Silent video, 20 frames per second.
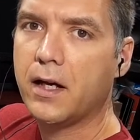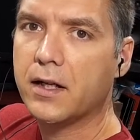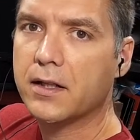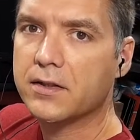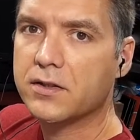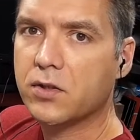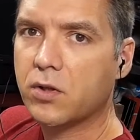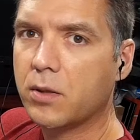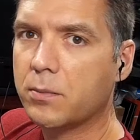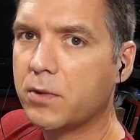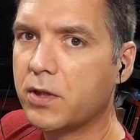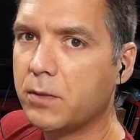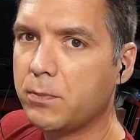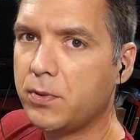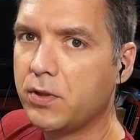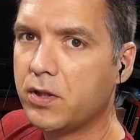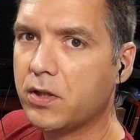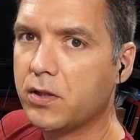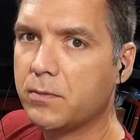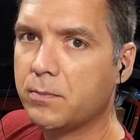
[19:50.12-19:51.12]
So I'm going to
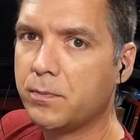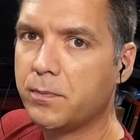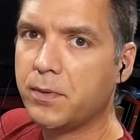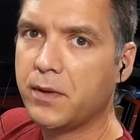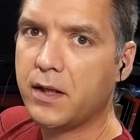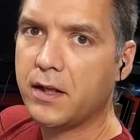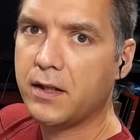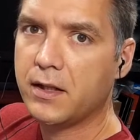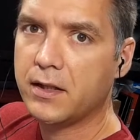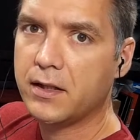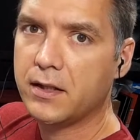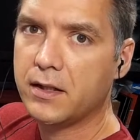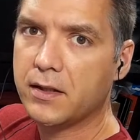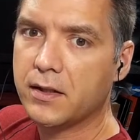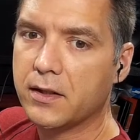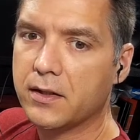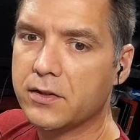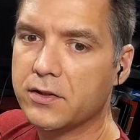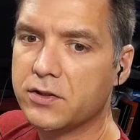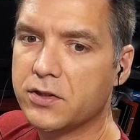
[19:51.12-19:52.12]
put
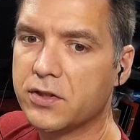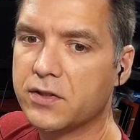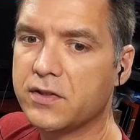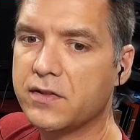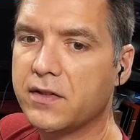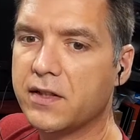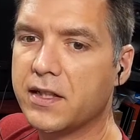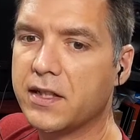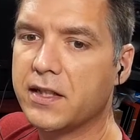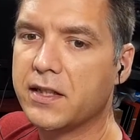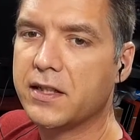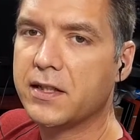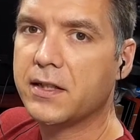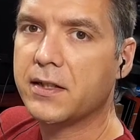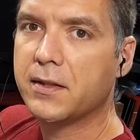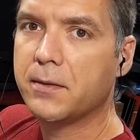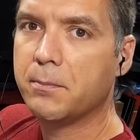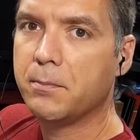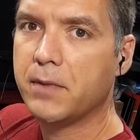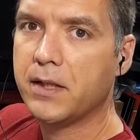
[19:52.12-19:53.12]
up just the
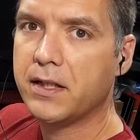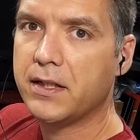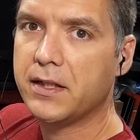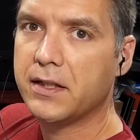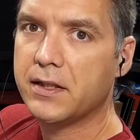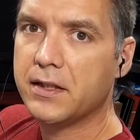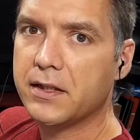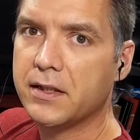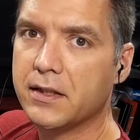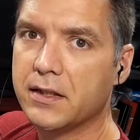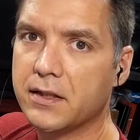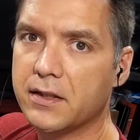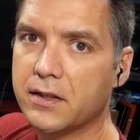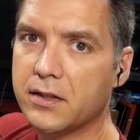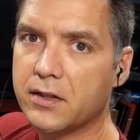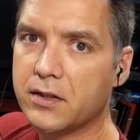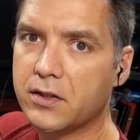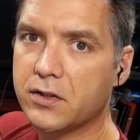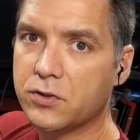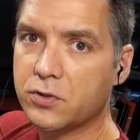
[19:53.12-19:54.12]
MIDI
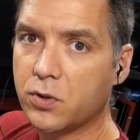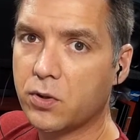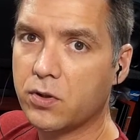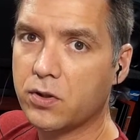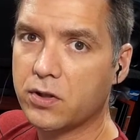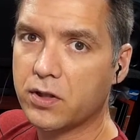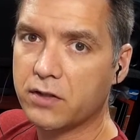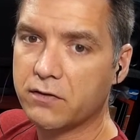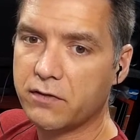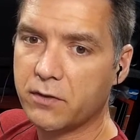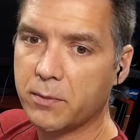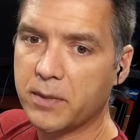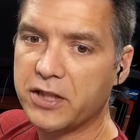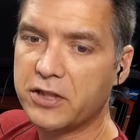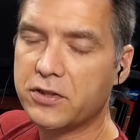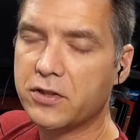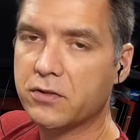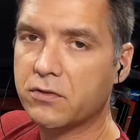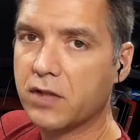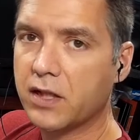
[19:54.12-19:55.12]
controller
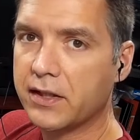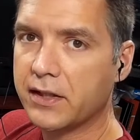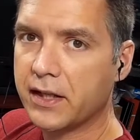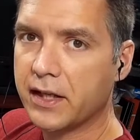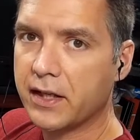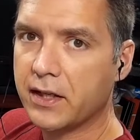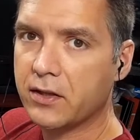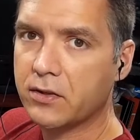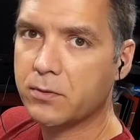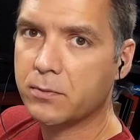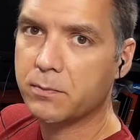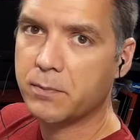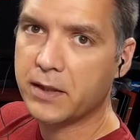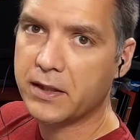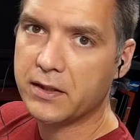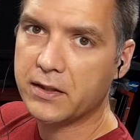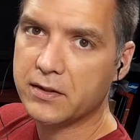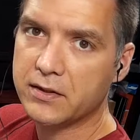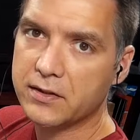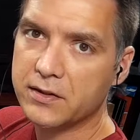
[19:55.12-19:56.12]
information right now,
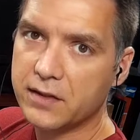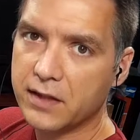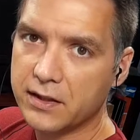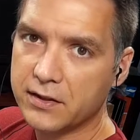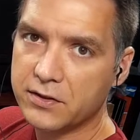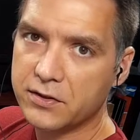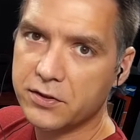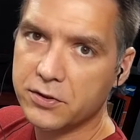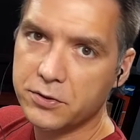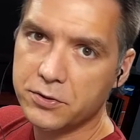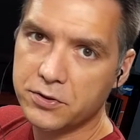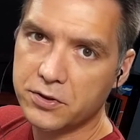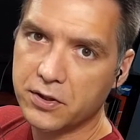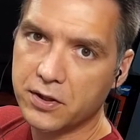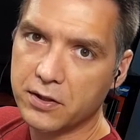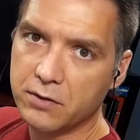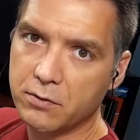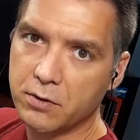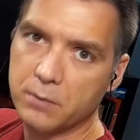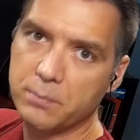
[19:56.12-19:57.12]
because that's
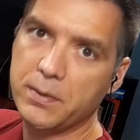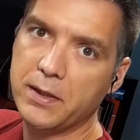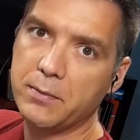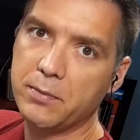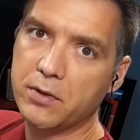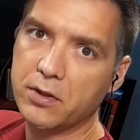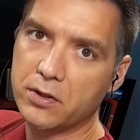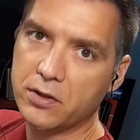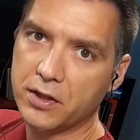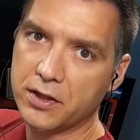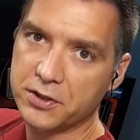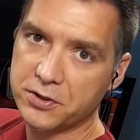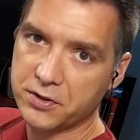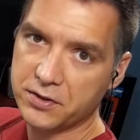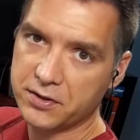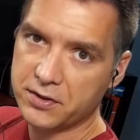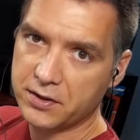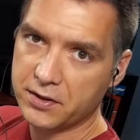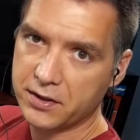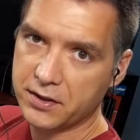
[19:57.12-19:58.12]
usually what people are
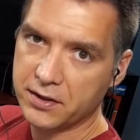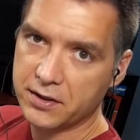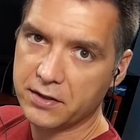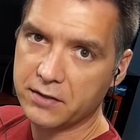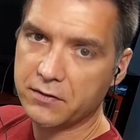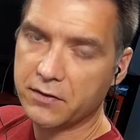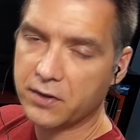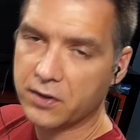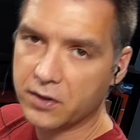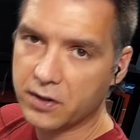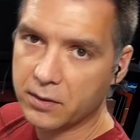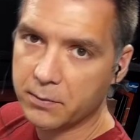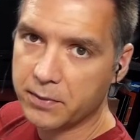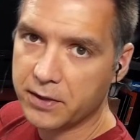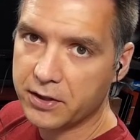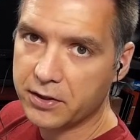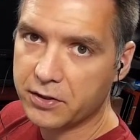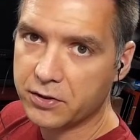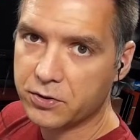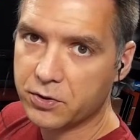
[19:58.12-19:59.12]
interested in if they're going to
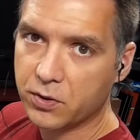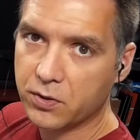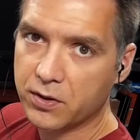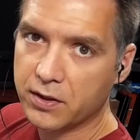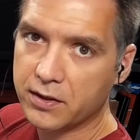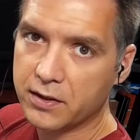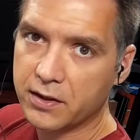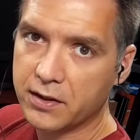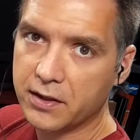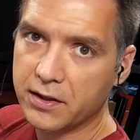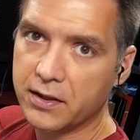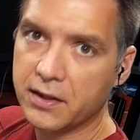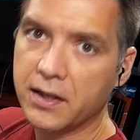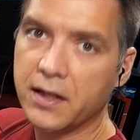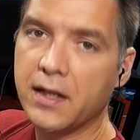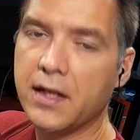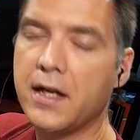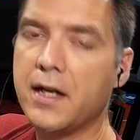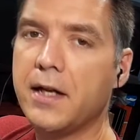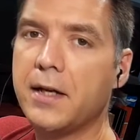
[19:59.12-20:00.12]
be controlling the
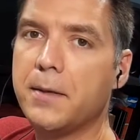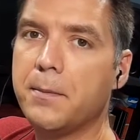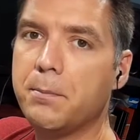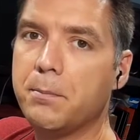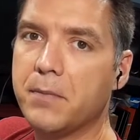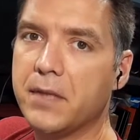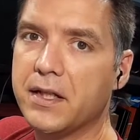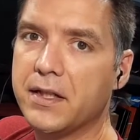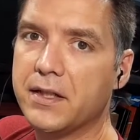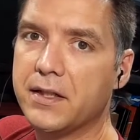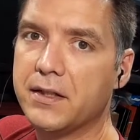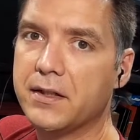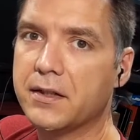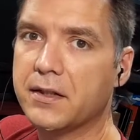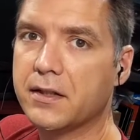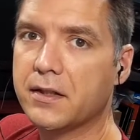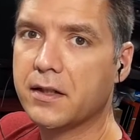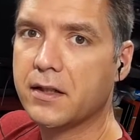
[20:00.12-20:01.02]
MIDI